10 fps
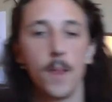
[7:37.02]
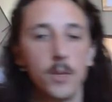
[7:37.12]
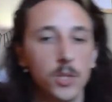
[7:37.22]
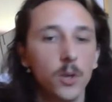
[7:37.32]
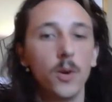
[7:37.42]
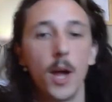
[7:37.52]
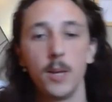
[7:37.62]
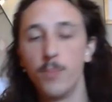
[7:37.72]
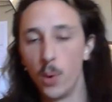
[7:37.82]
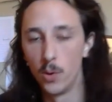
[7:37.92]
So an
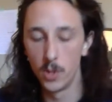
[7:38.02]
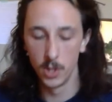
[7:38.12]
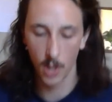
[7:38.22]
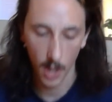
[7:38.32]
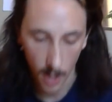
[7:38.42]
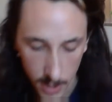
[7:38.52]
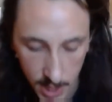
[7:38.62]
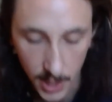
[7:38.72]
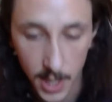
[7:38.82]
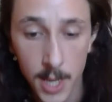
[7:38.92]
important
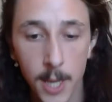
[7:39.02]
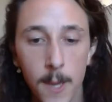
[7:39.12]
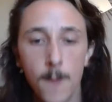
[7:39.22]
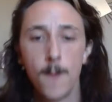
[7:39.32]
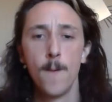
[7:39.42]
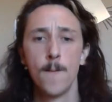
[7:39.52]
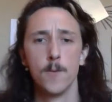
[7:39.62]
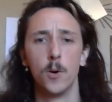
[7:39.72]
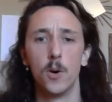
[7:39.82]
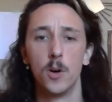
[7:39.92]
technique
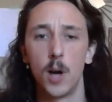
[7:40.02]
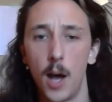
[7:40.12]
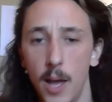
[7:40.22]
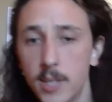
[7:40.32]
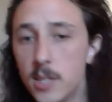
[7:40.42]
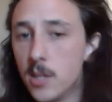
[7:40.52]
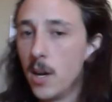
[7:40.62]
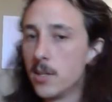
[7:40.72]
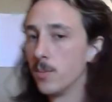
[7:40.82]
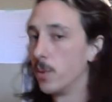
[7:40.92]
or
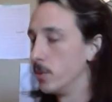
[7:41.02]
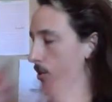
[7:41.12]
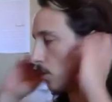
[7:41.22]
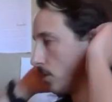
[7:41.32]
exercise, I'll probably do it on the